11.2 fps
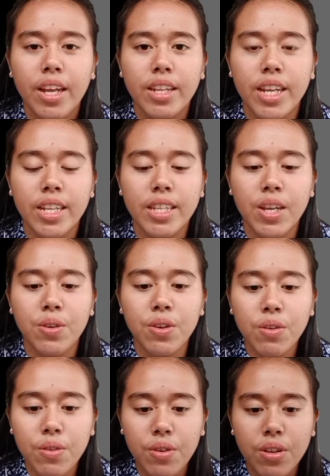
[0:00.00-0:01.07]
Then the
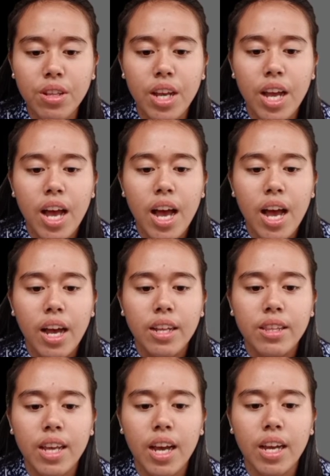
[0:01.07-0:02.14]
urole,
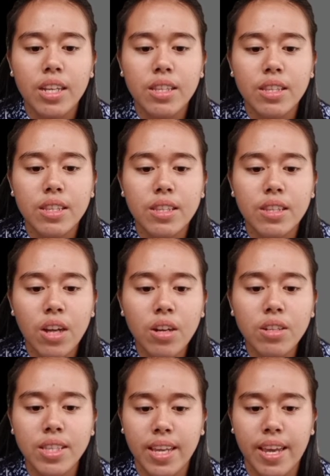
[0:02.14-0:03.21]
the
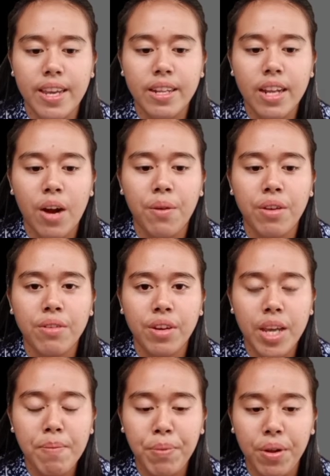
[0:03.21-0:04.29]
dark skin around the
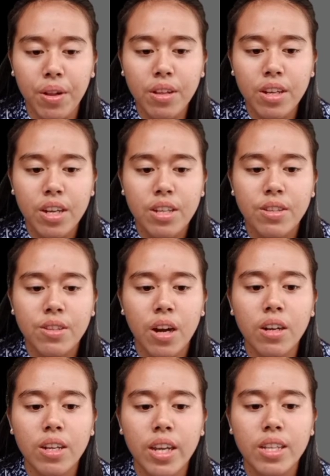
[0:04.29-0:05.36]
nipple,
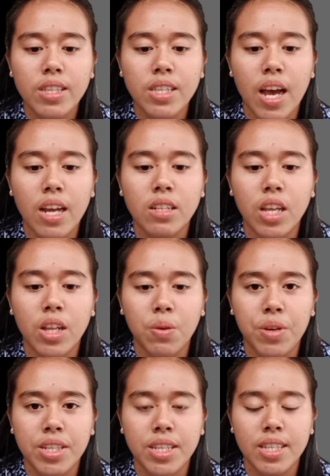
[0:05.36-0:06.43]
darkens and
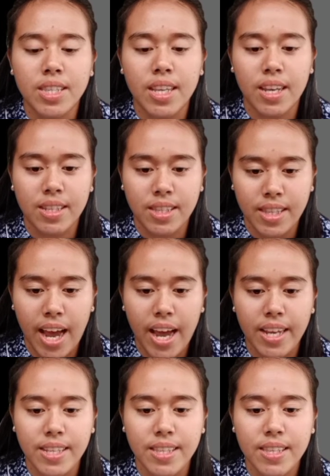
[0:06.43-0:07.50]
increases in
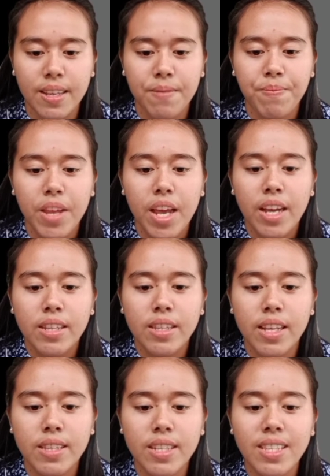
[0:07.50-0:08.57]
size.
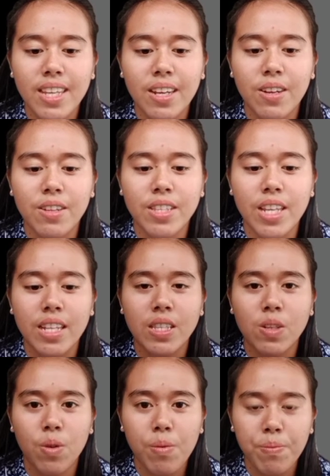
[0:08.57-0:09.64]
The testicles and
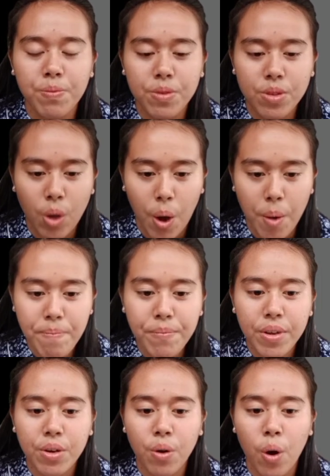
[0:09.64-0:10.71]
scrotum
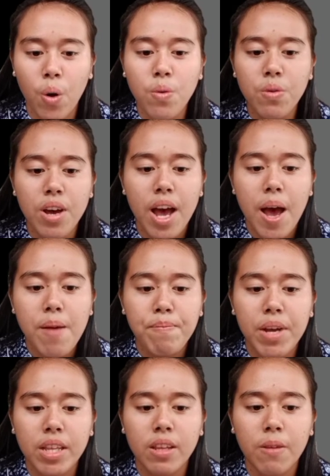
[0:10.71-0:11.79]
grow,
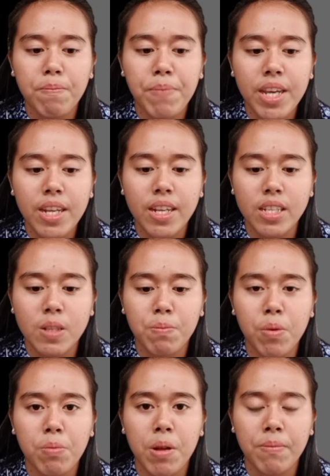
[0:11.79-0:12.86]
but the penis
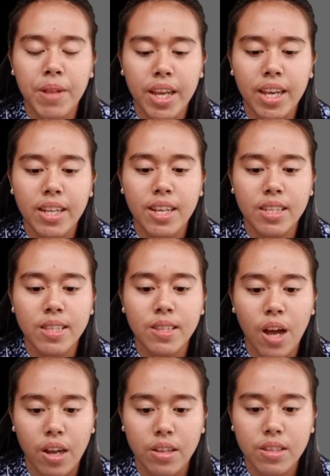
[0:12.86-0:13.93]
probably does
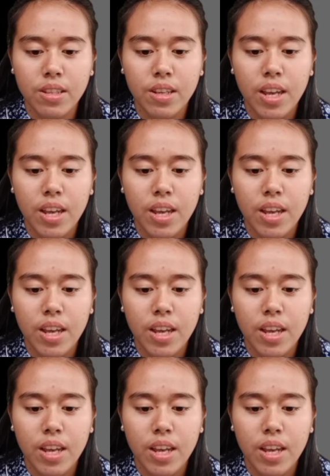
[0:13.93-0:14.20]
not.